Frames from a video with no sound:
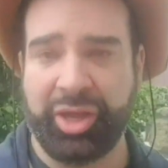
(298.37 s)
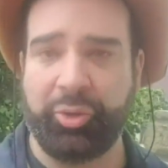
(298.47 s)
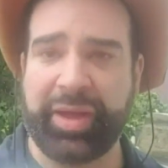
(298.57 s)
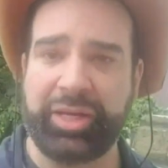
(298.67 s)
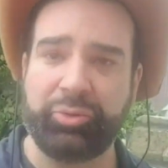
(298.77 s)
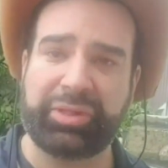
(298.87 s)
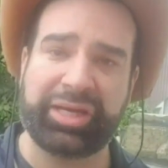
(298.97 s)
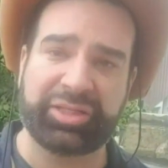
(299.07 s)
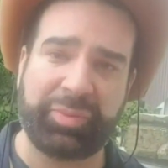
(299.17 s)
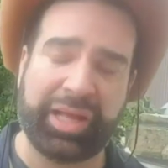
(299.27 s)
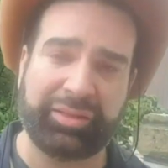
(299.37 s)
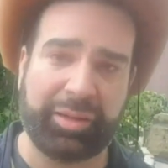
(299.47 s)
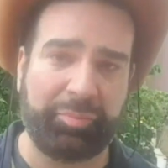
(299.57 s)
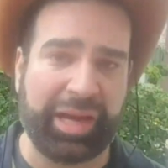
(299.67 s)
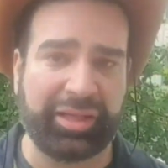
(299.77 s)
when you transplant a
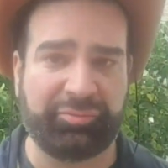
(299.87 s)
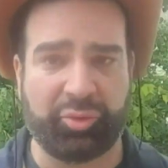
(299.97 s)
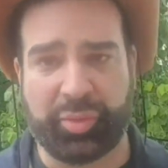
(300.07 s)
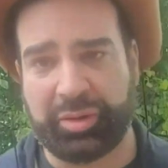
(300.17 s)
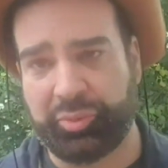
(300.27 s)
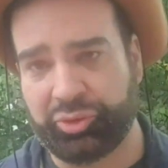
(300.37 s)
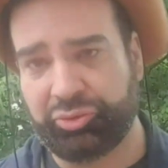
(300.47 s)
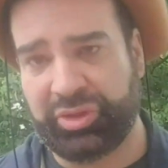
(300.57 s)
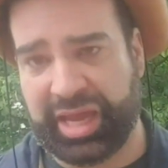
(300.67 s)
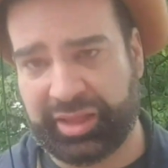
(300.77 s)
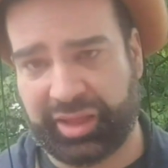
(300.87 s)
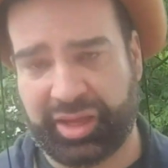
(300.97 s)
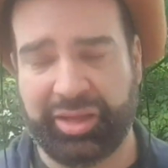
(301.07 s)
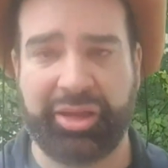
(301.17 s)
plant from one pot to the other.